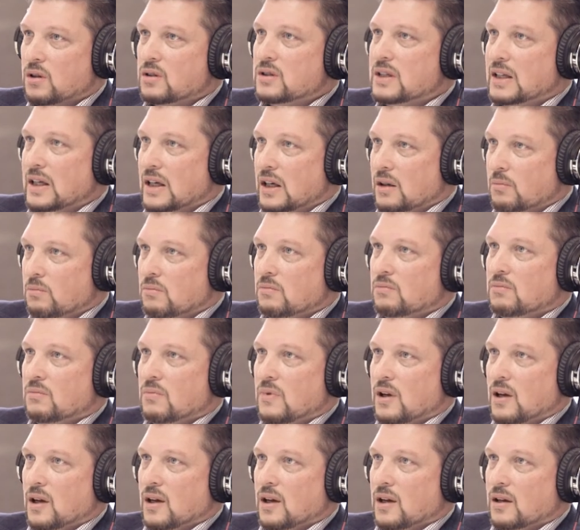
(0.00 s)
a good team.
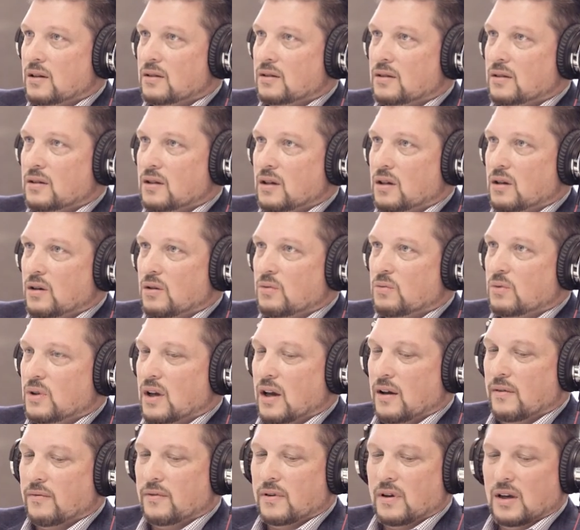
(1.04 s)
And right. you know,
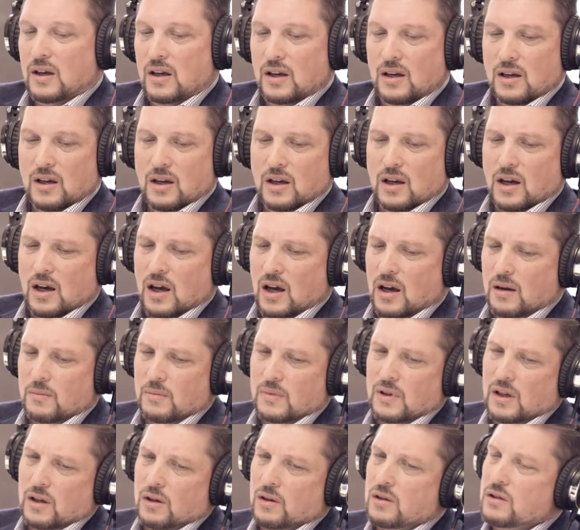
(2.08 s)
we have
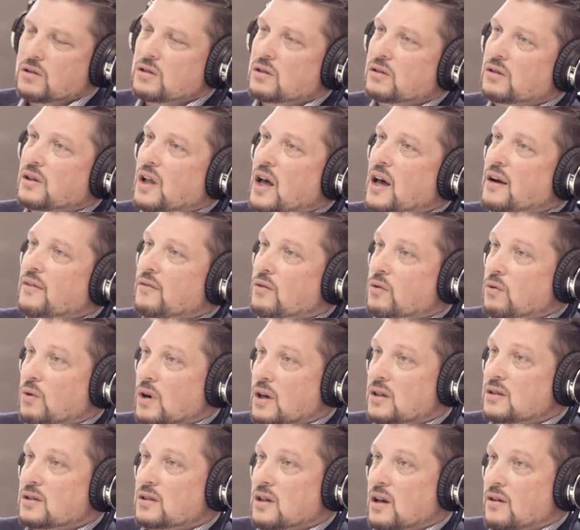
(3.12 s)
um, you know, there's a lot of
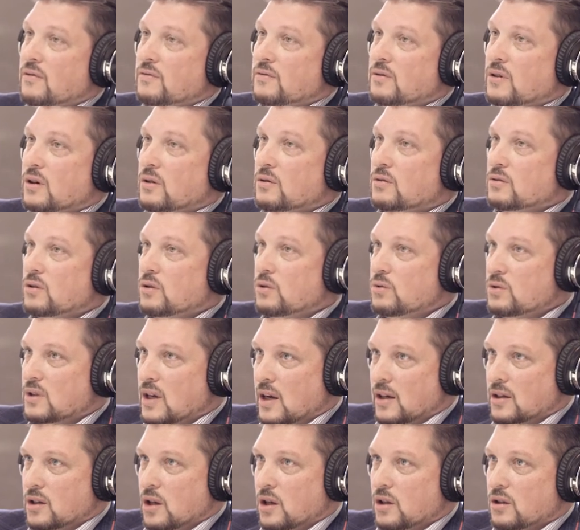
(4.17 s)
great stuff, you know, new
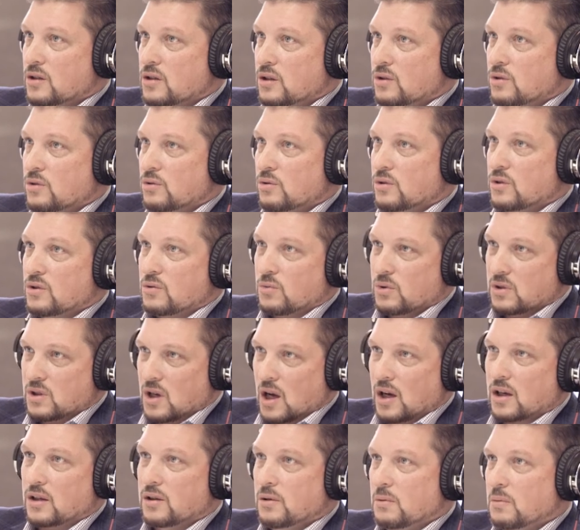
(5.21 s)
technology tools, and we'll
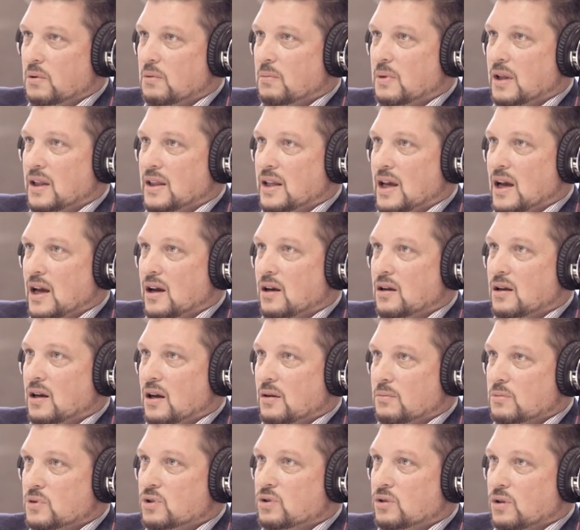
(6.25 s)
talk a little bit about that,
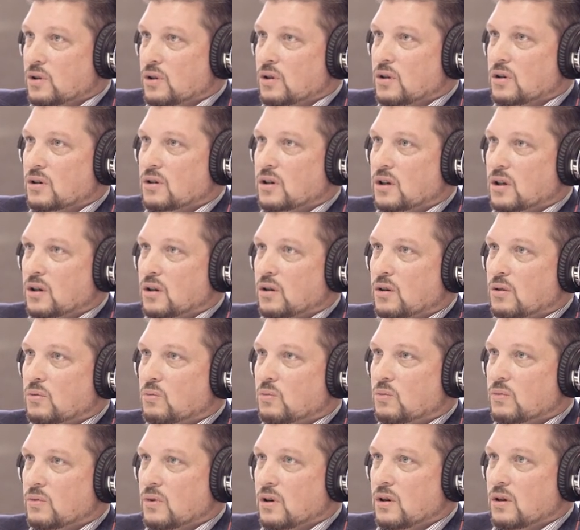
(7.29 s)
I'm yeah. sure, you know,
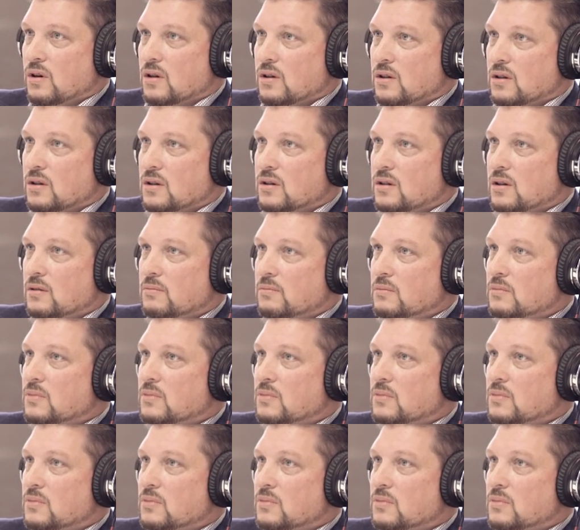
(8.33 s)
on, on,